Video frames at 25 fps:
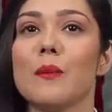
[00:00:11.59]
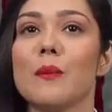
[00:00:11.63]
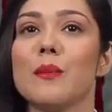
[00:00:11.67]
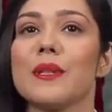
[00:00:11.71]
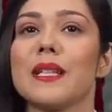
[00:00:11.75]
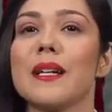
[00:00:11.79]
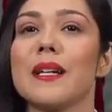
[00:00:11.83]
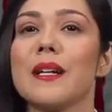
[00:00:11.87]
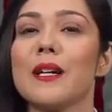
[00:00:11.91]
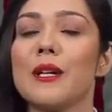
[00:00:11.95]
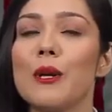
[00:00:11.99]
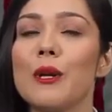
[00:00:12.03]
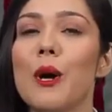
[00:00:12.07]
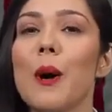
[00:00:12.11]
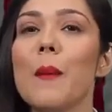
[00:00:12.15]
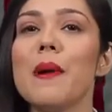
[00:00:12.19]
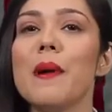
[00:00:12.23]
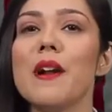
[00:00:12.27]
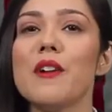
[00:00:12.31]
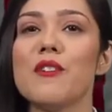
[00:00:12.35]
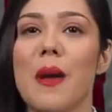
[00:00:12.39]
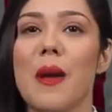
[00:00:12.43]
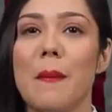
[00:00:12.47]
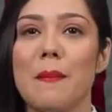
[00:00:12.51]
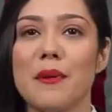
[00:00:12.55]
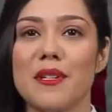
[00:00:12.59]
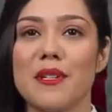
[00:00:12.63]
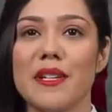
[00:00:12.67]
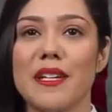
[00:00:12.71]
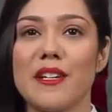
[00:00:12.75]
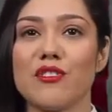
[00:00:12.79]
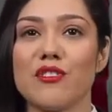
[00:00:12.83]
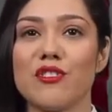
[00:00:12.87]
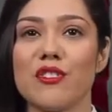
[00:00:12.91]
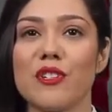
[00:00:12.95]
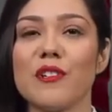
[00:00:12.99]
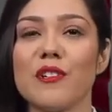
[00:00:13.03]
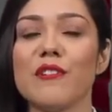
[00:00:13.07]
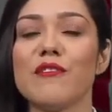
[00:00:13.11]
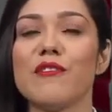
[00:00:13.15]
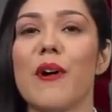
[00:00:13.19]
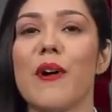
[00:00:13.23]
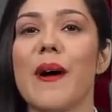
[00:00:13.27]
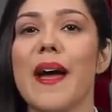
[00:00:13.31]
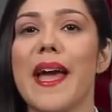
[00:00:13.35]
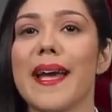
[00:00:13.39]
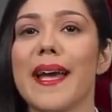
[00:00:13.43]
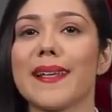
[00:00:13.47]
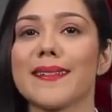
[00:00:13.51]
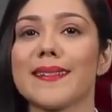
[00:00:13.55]
with a global reputation
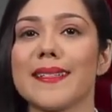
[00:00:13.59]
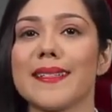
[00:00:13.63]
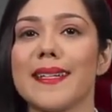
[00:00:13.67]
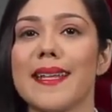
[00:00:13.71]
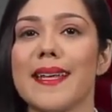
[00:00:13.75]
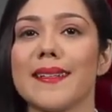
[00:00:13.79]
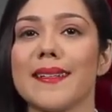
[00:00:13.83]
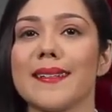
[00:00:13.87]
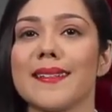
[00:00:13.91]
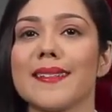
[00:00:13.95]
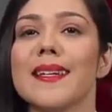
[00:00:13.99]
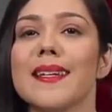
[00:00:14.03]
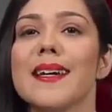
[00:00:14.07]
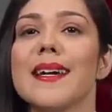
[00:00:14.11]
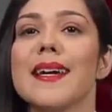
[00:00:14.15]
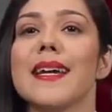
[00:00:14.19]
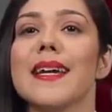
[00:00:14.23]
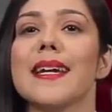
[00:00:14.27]
for excellence.